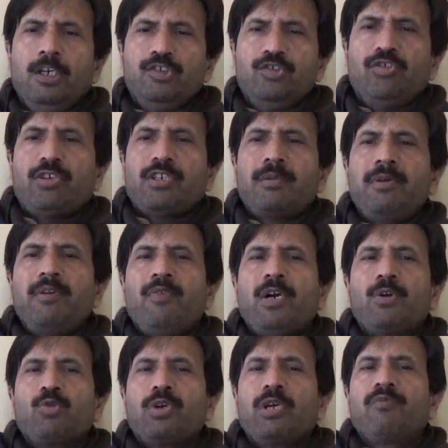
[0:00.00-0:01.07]
your doctor may
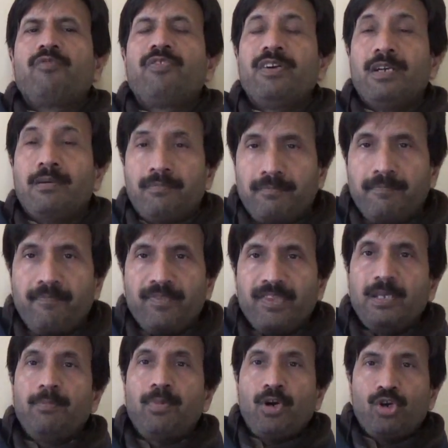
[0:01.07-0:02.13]
want to confirm
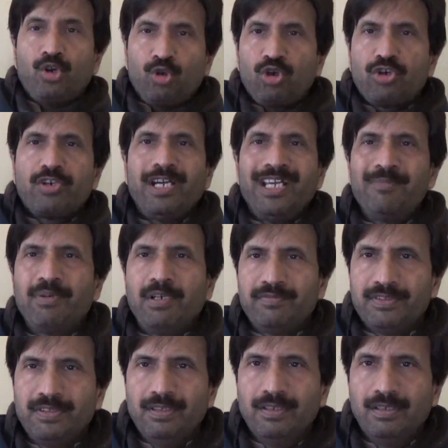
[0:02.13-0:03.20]
the particular type of
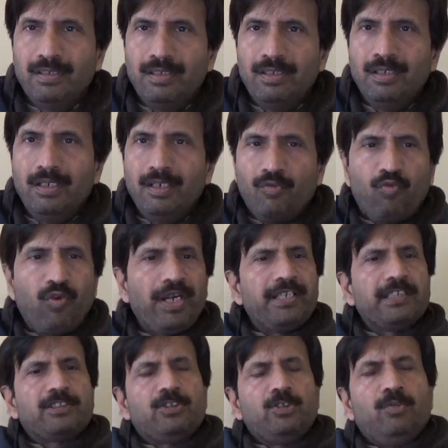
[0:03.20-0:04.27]
the
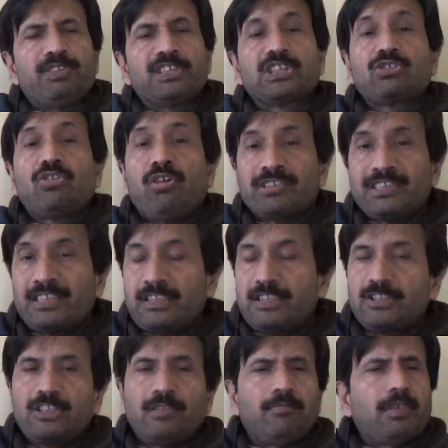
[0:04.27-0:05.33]
virus you know, which is causing these
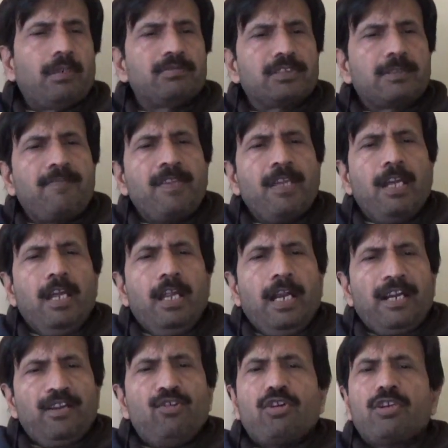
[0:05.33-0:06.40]
symptoms.
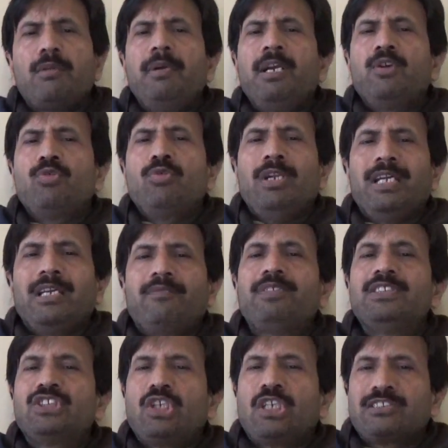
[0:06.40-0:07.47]
And your doctor may do like
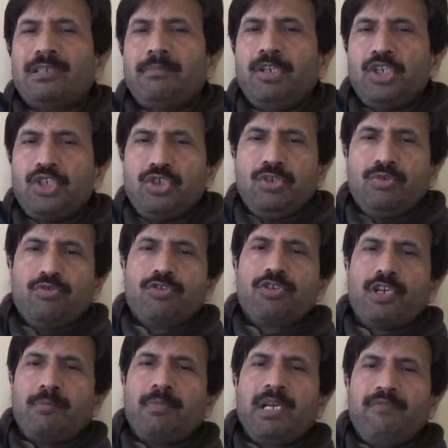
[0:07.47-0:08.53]
physical examination to
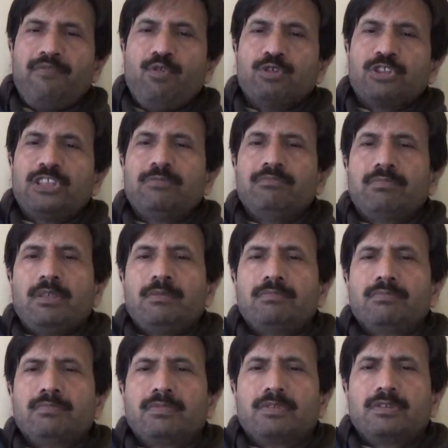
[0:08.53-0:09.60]
determine if your
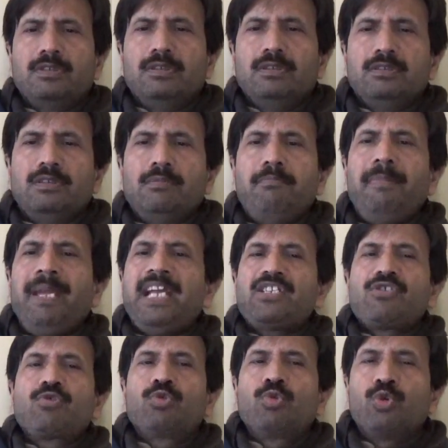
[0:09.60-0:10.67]
symptoms so
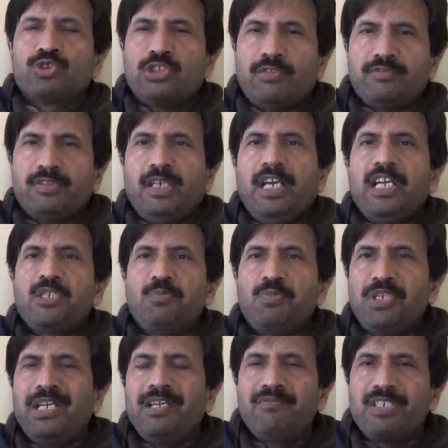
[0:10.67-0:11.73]
match to those of the
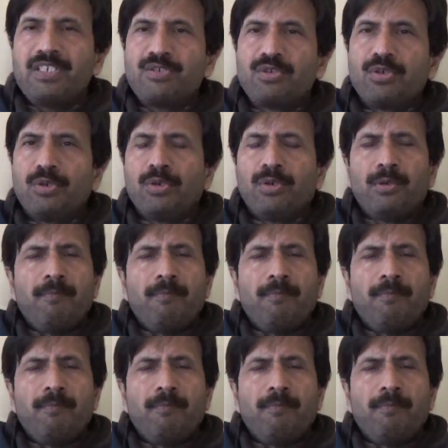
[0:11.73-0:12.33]
HPIVs here.